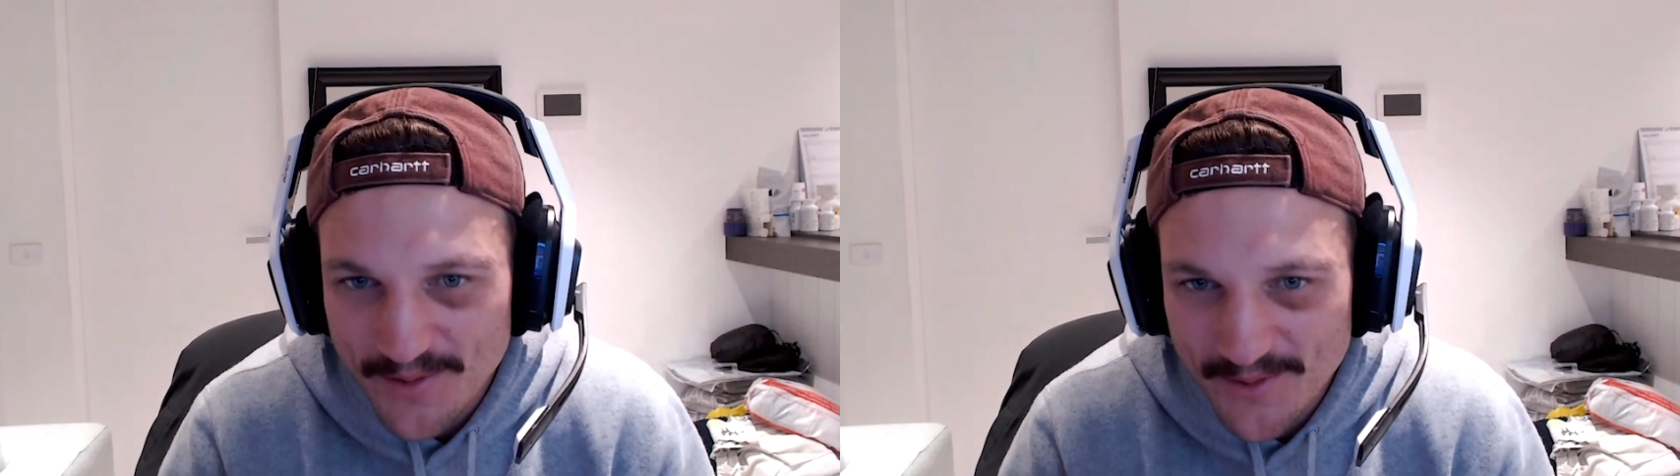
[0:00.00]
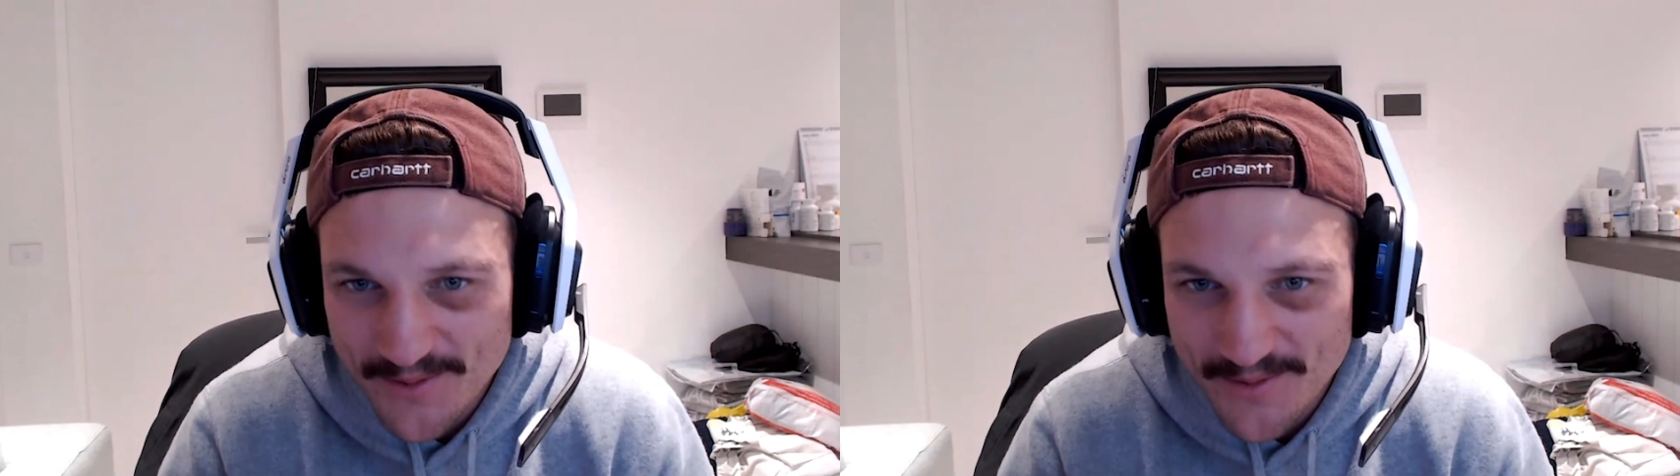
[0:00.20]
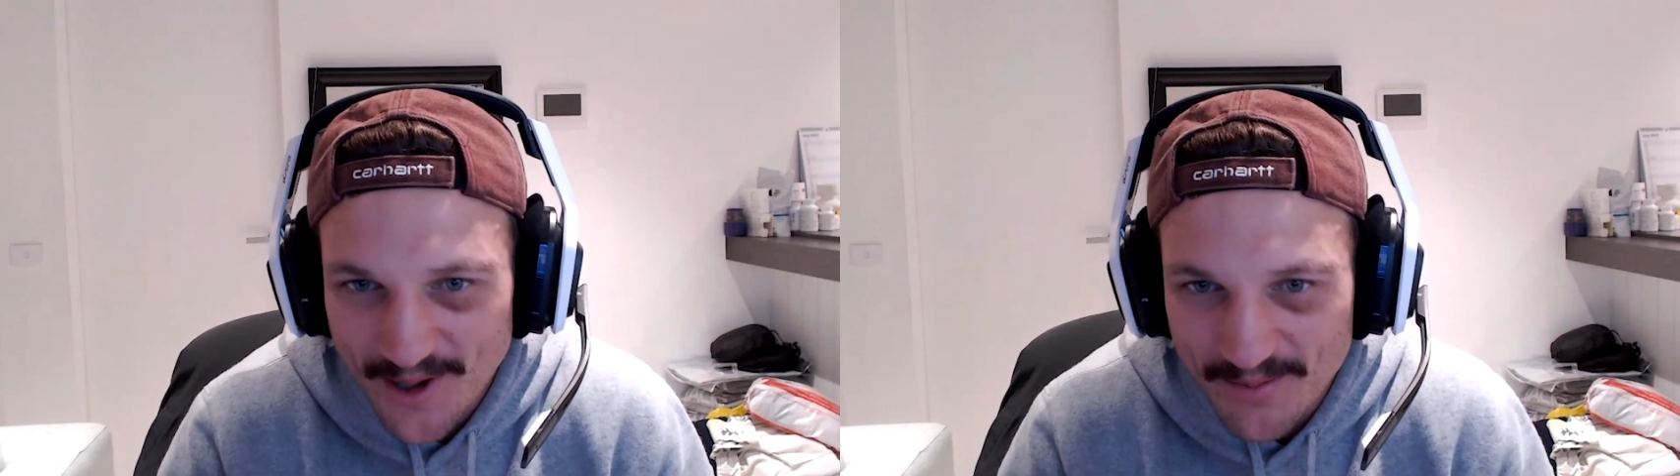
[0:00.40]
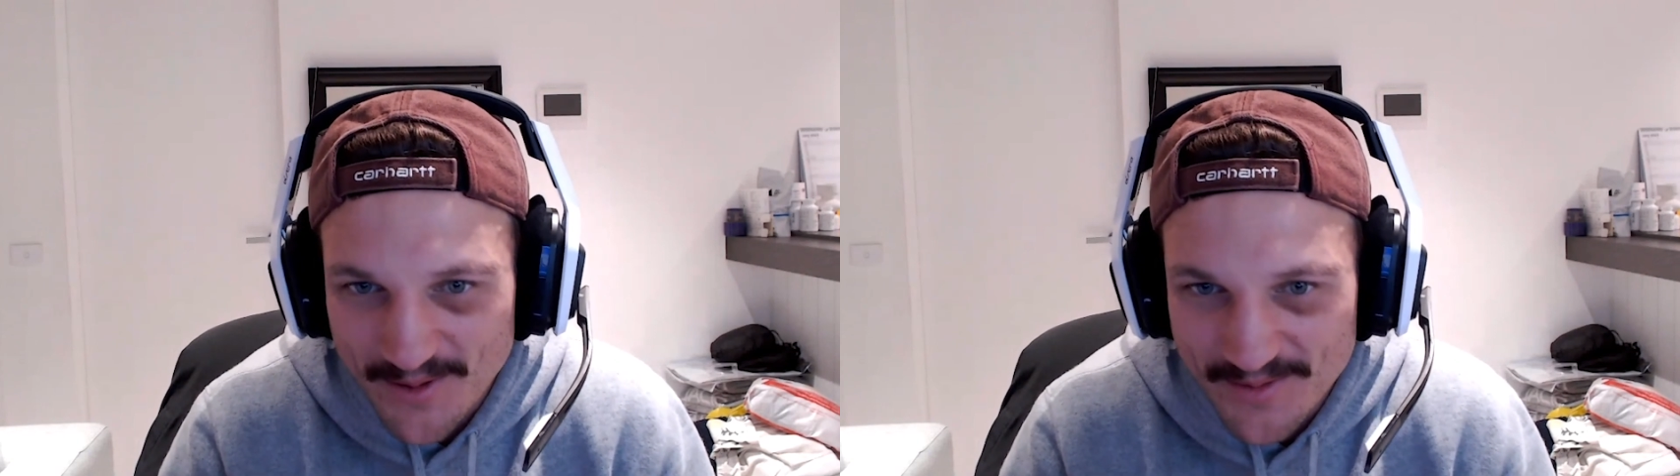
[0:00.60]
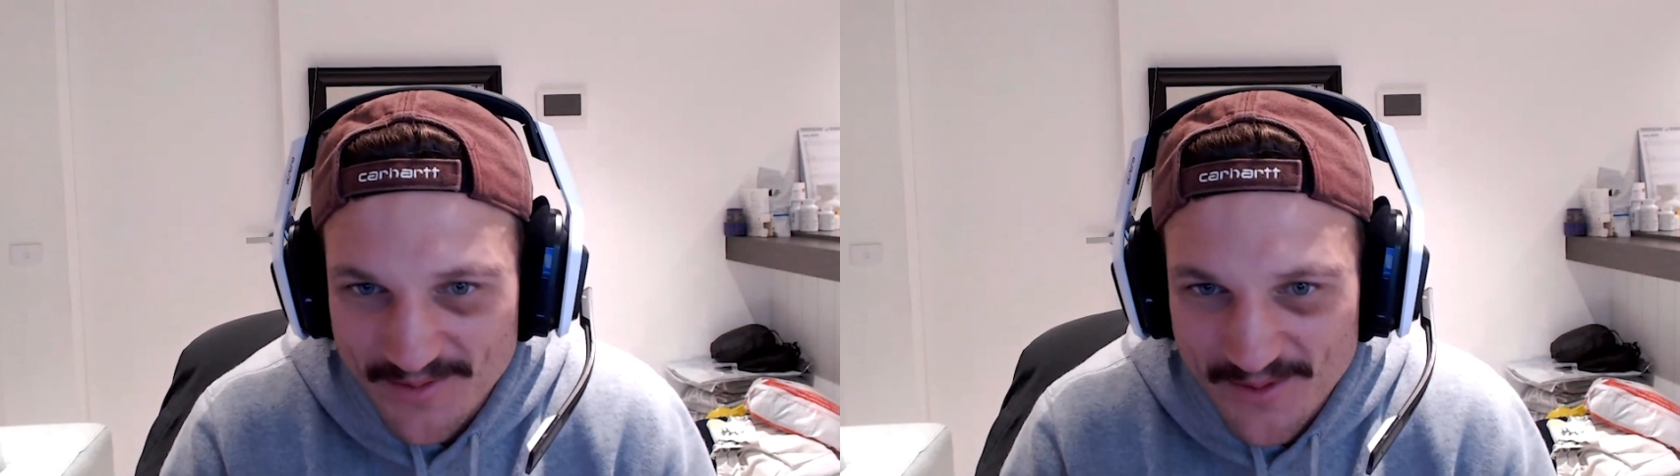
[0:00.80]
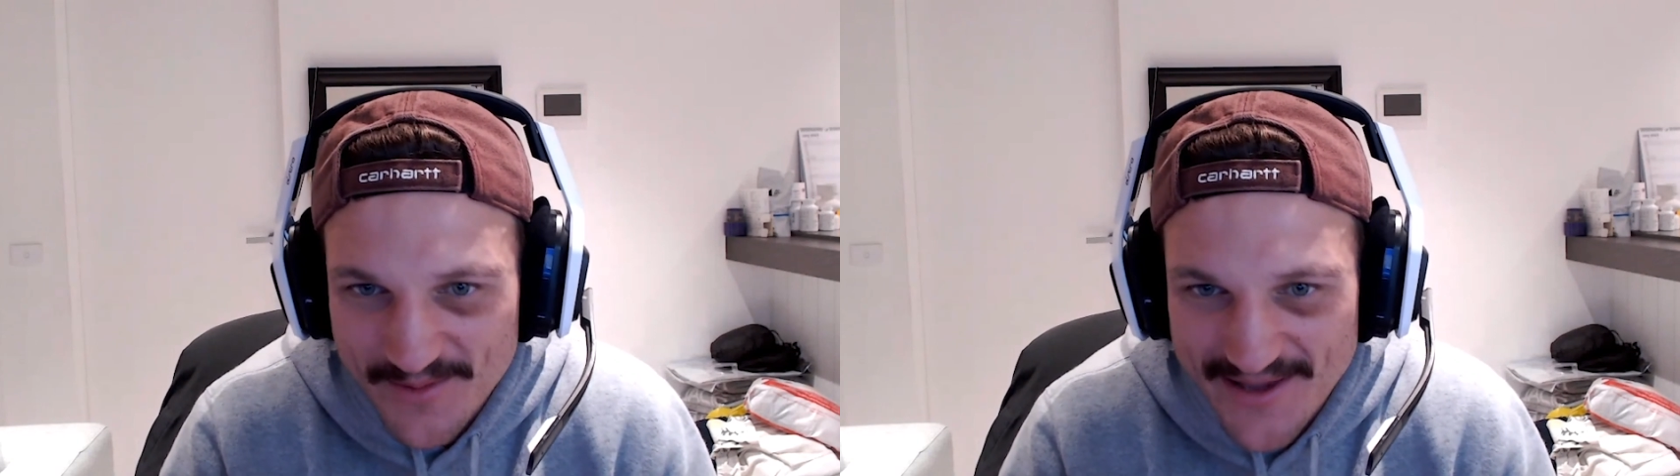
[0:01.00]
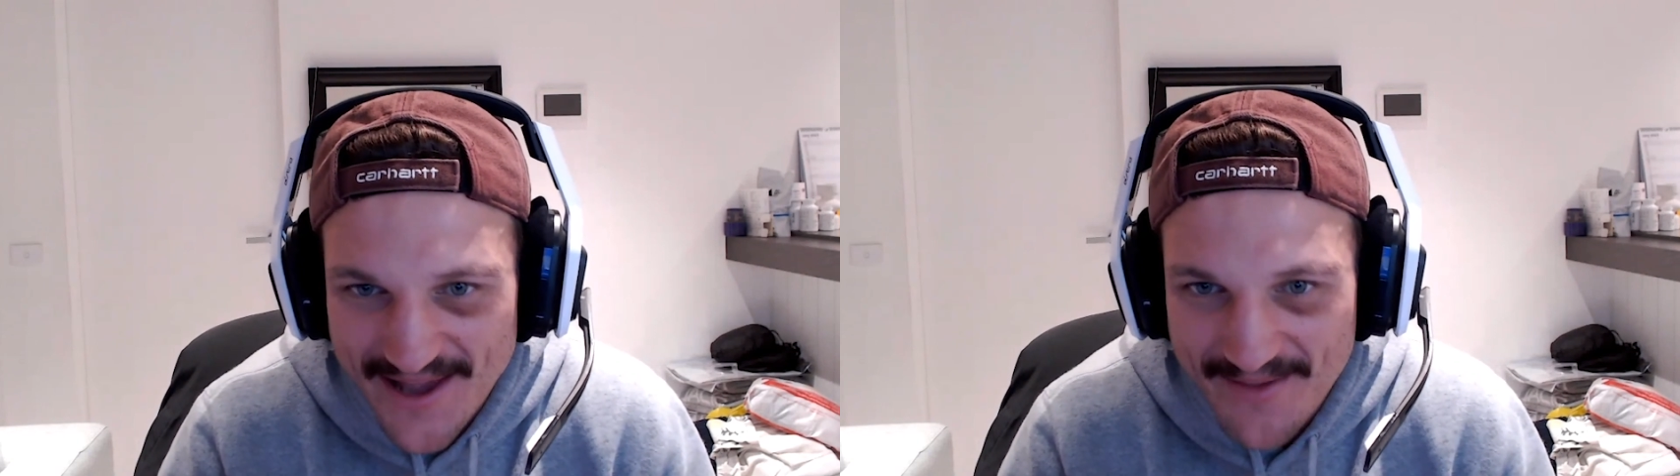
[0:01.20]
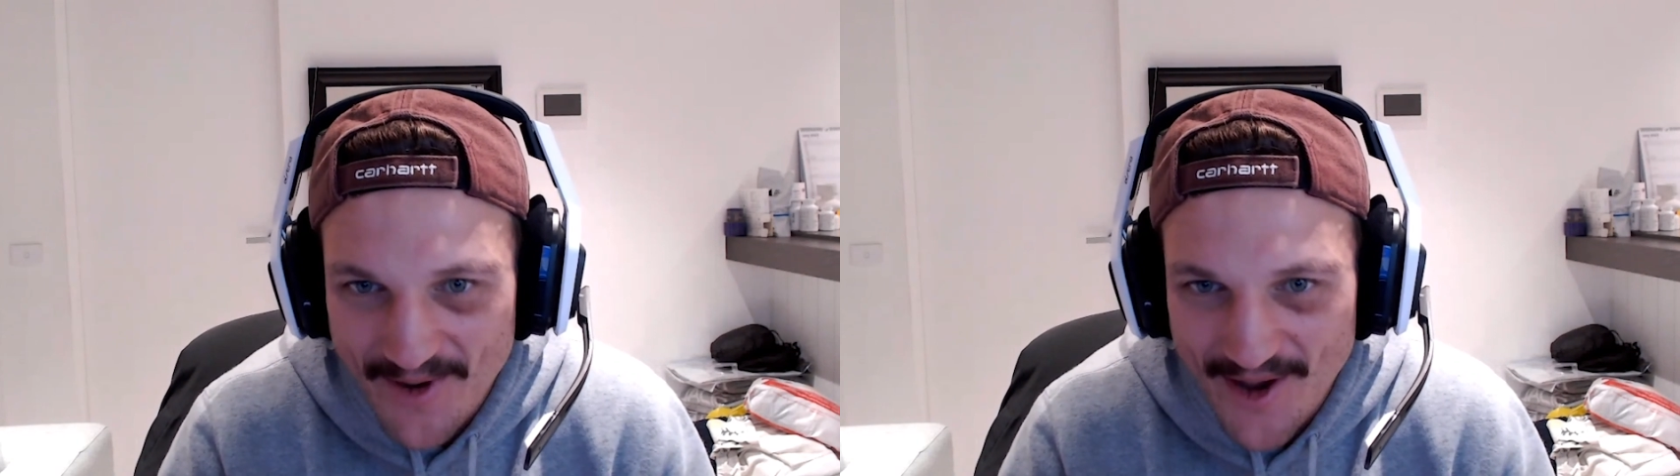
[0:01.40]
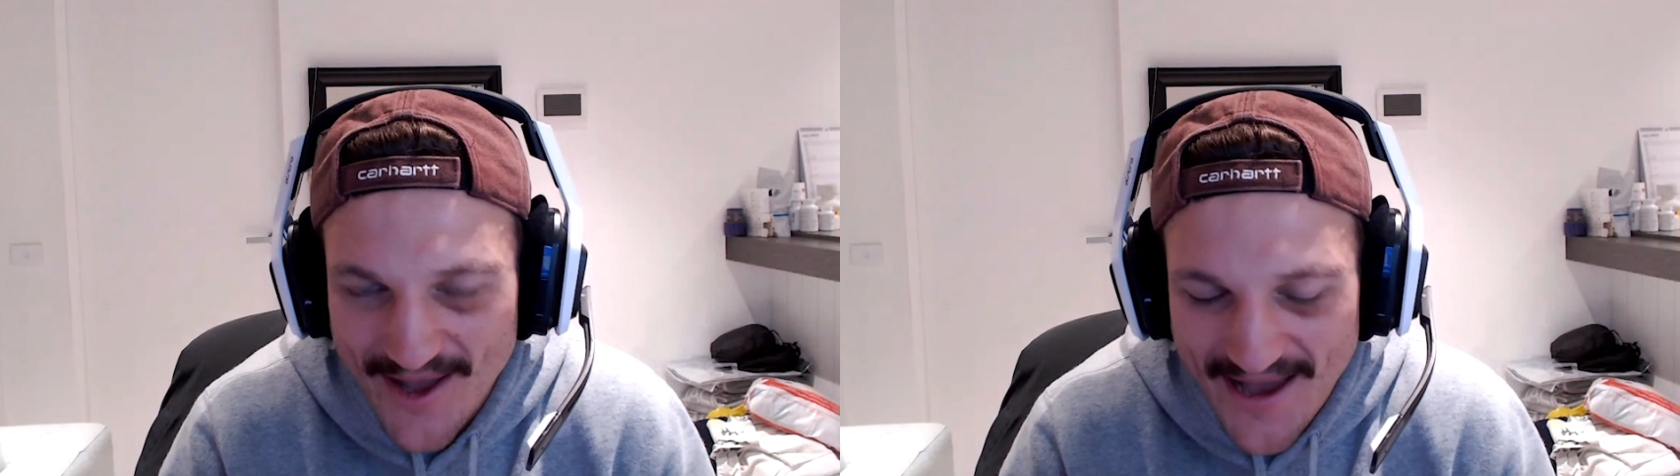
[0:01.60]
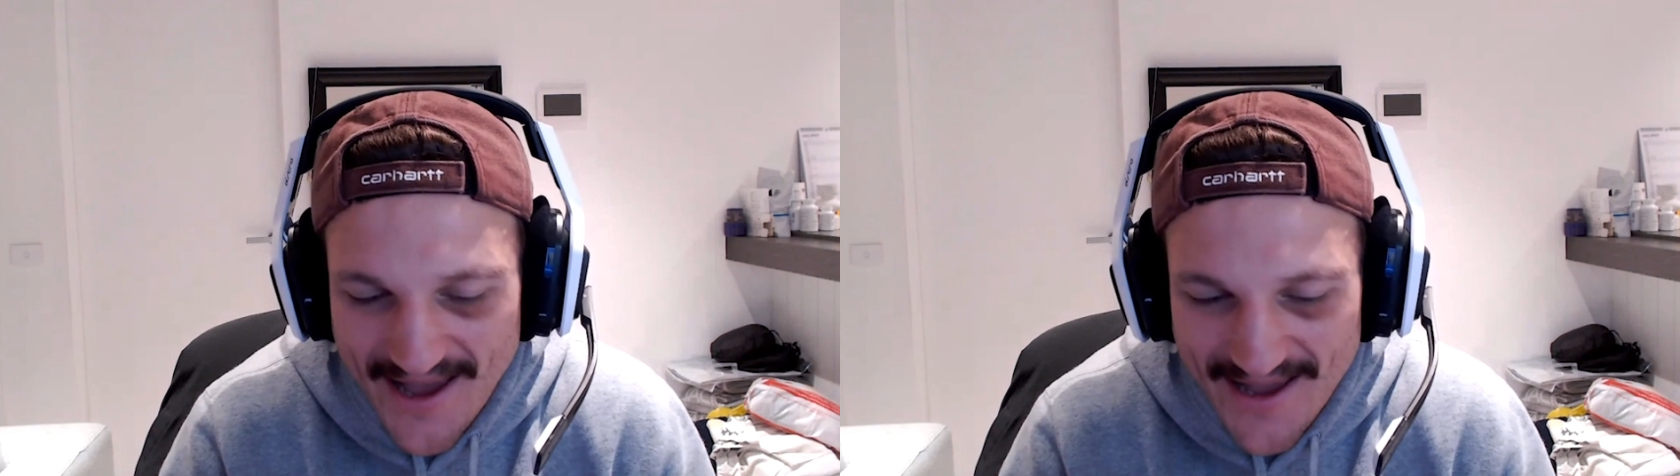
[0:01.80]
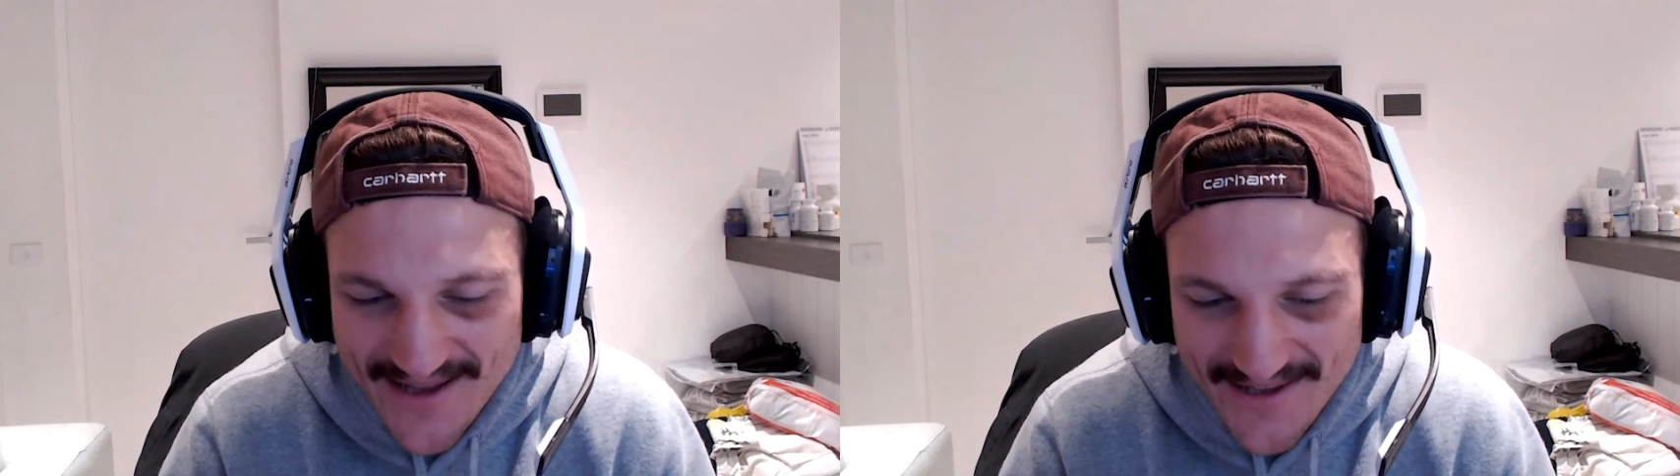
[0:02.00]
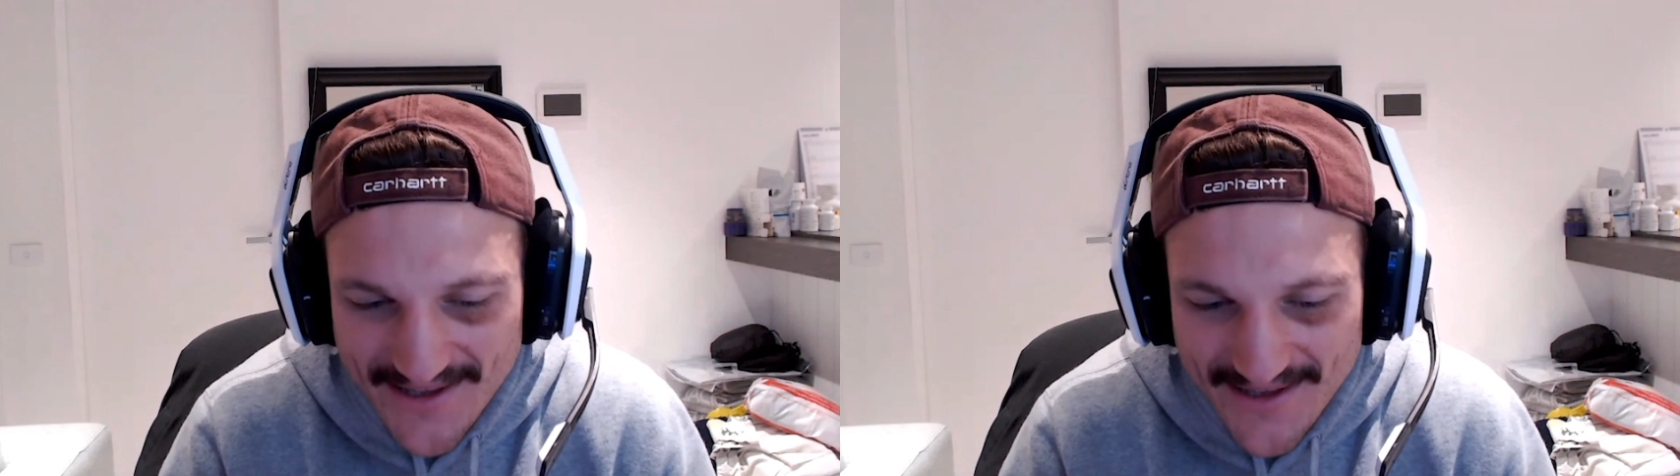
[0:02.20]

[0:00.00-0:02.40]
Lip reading: will be MIA.